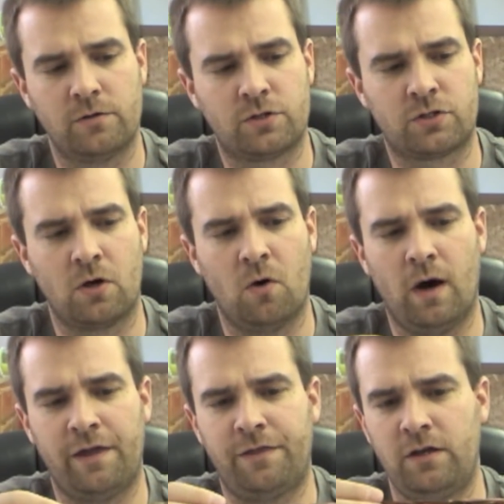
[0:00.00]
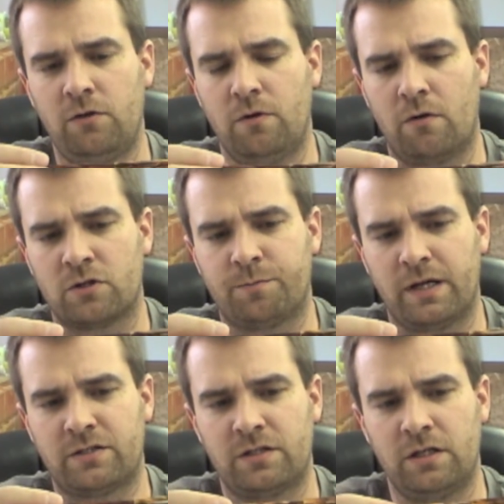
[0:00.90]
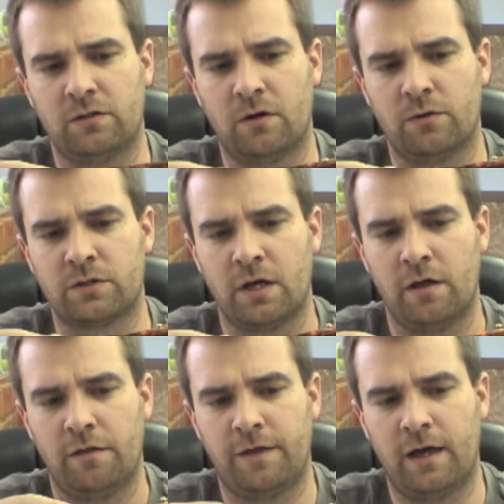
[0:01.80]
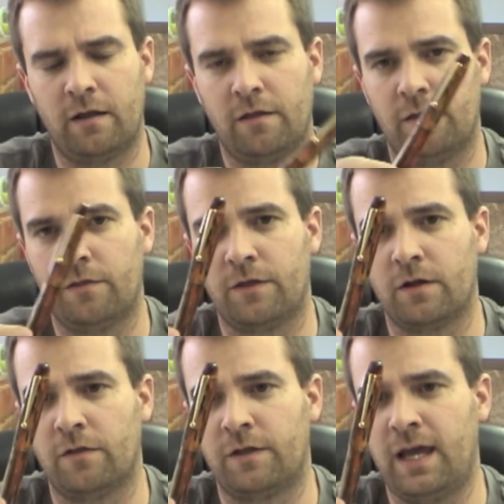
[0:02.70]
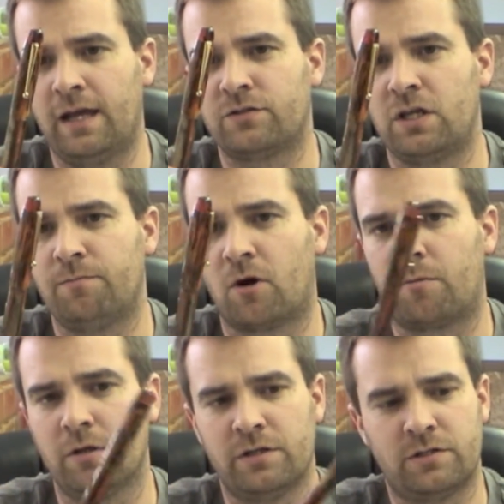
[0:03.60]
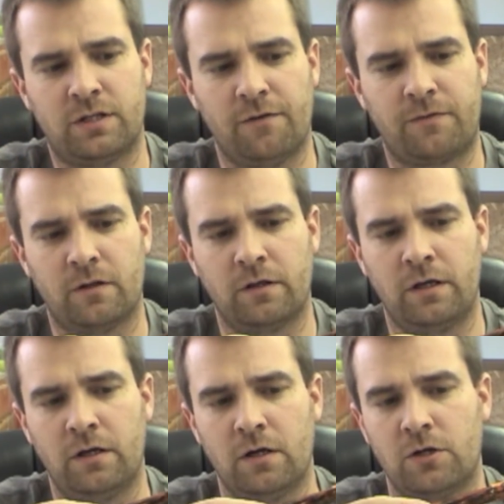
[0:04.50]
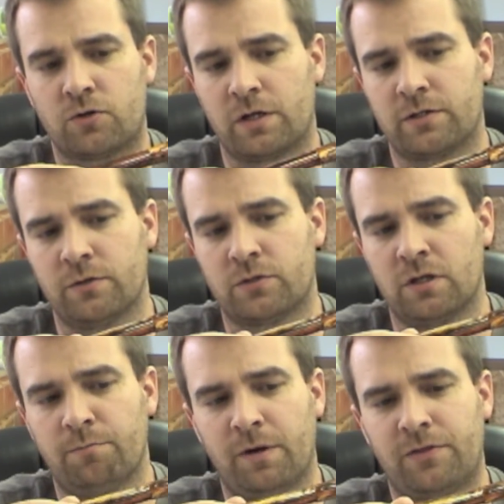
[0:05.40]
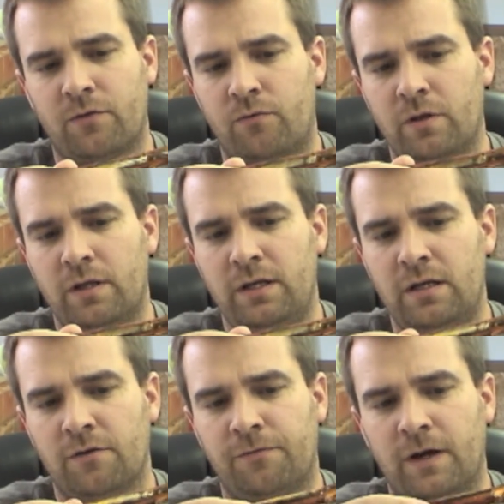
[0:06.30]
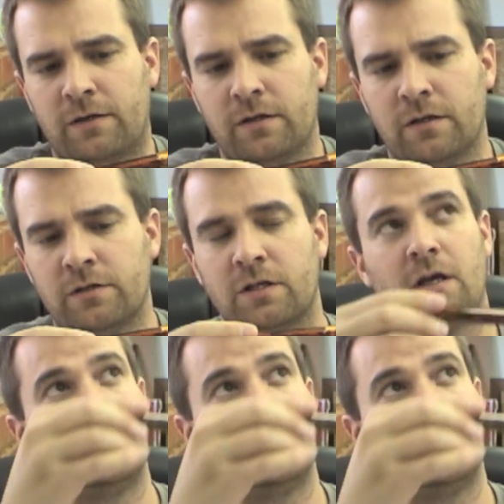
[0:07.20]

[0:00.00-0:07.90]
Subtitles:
So I think you notice by seeing those that the antique marble is definitely translucent, but the really neat effect is